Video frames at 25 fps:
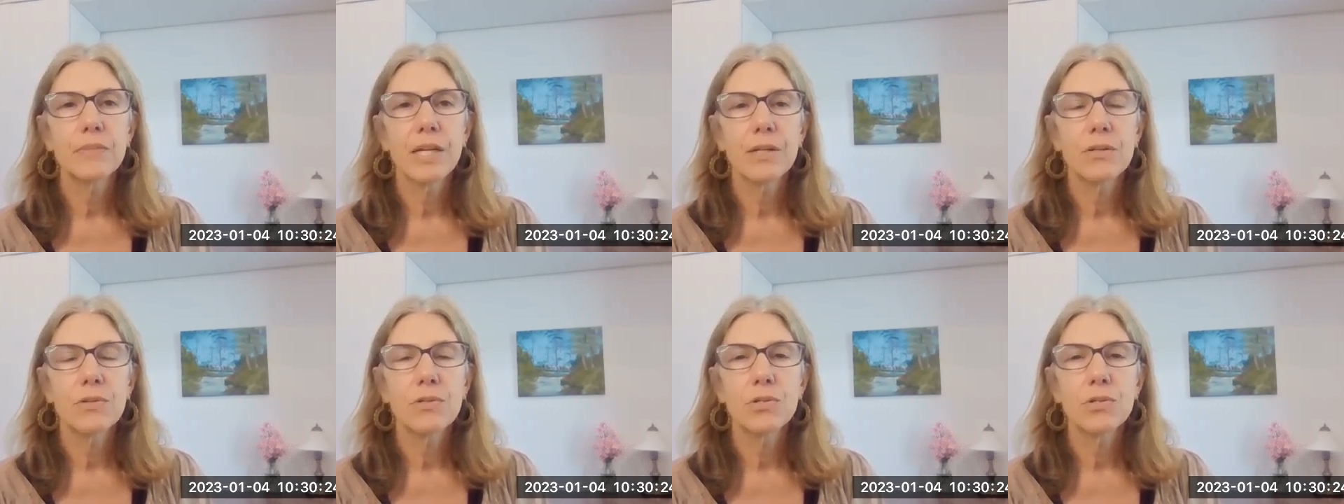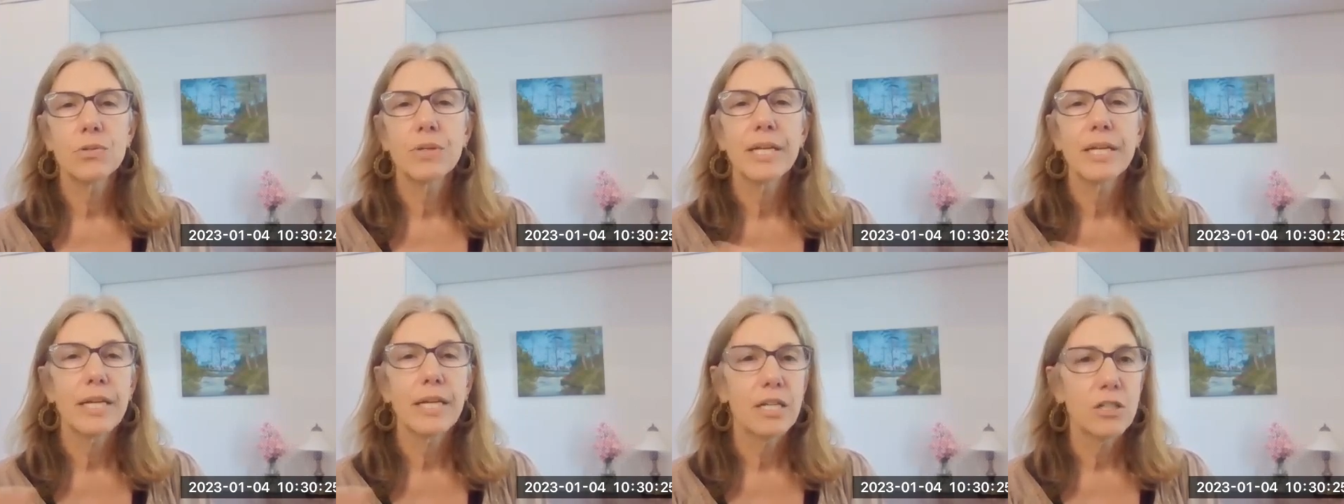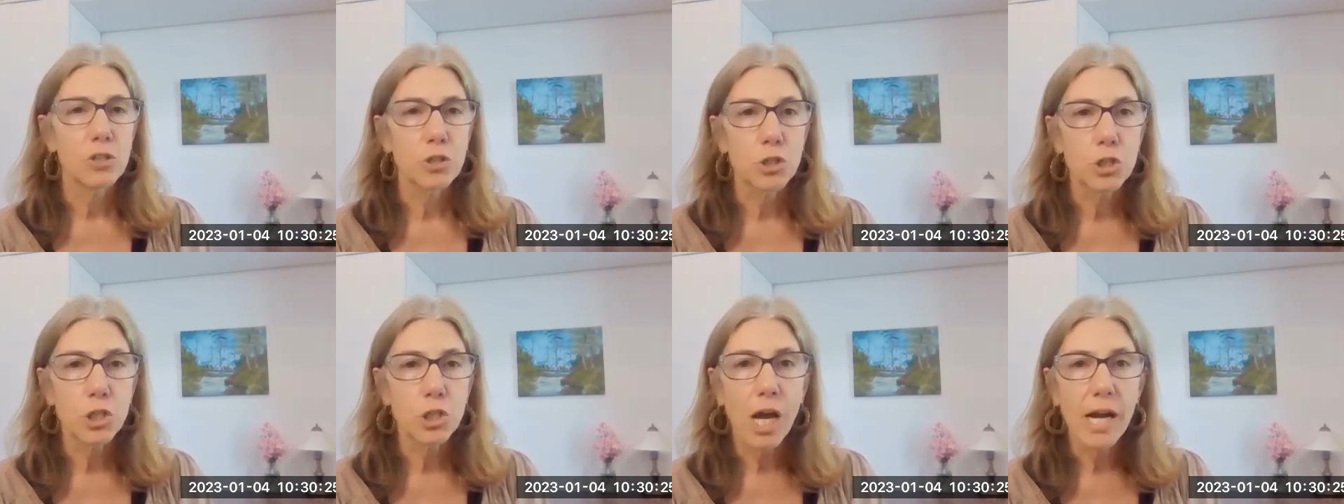and doing
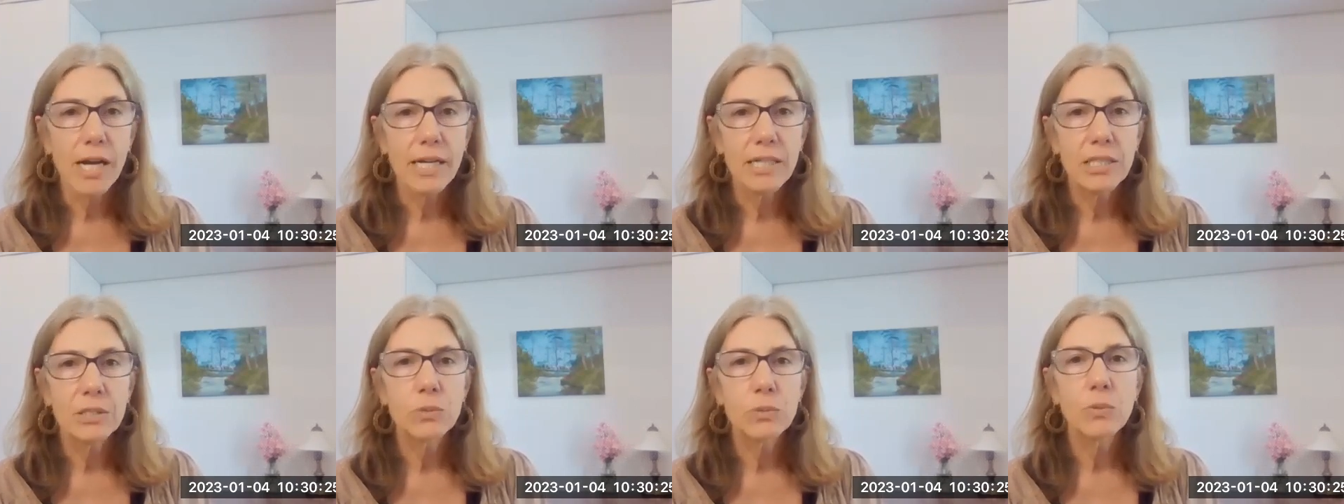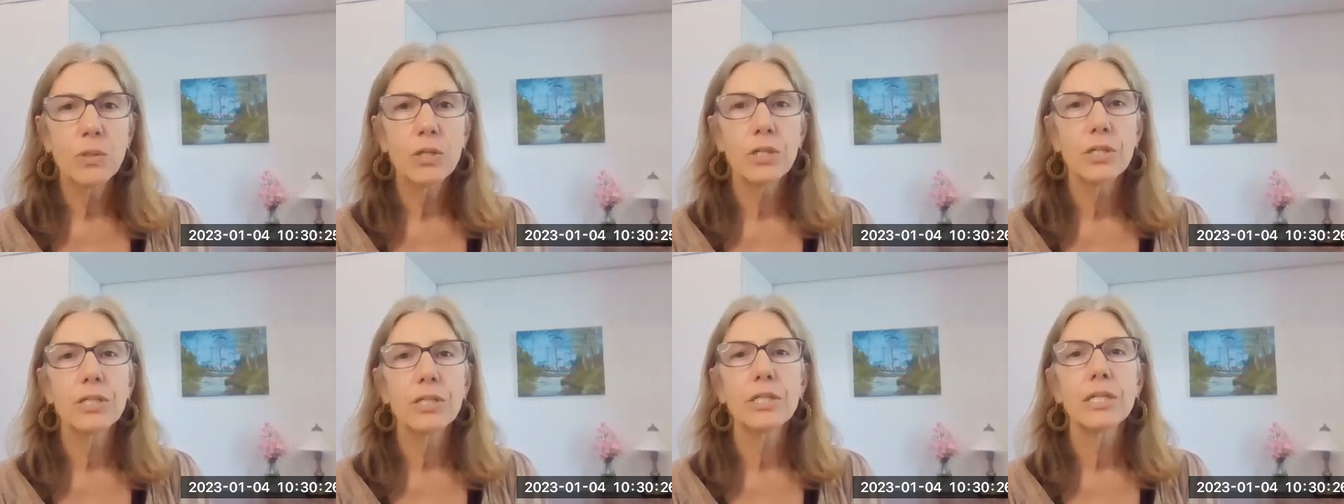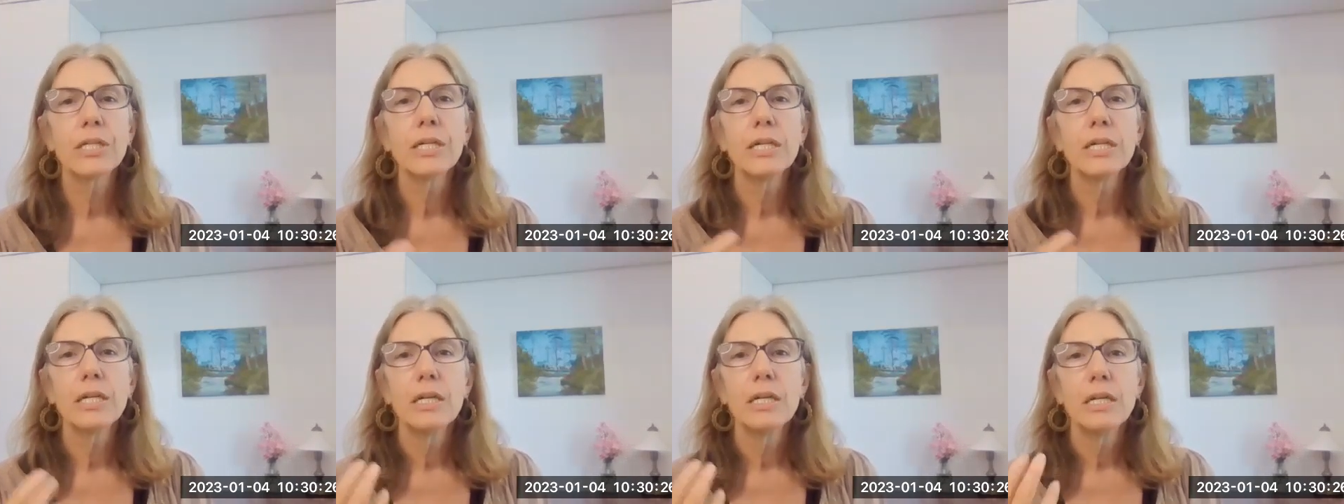inner child work.